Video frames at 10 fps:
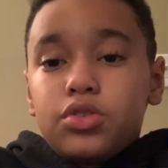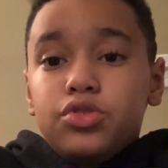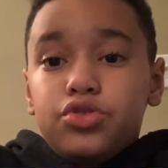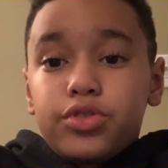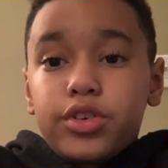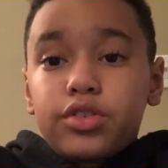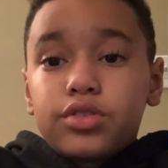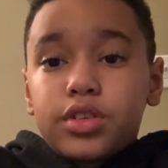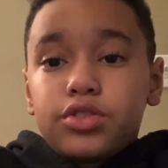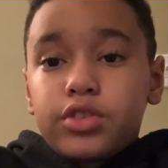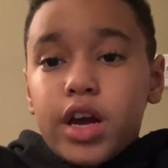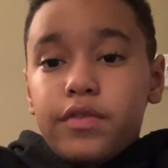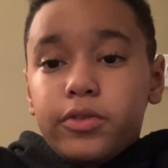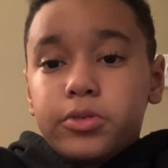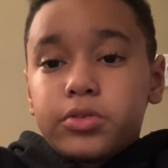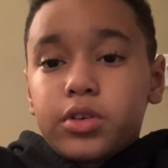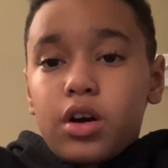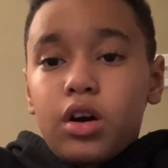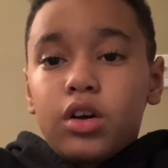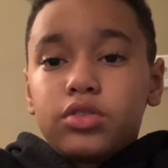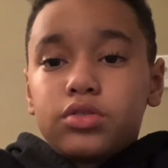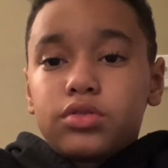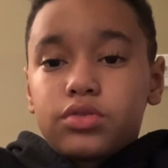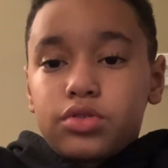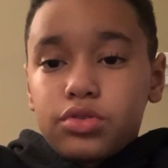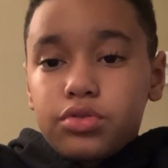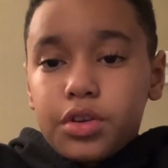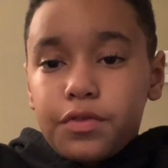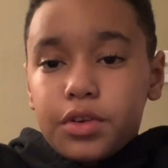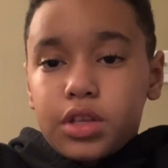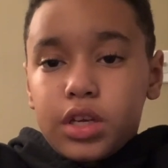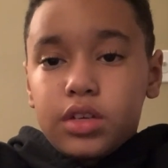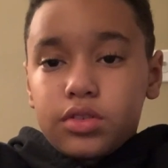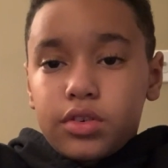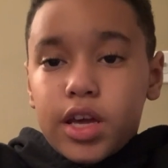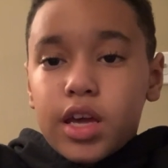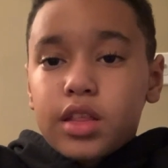Drills and drivers are 2 different things, okay?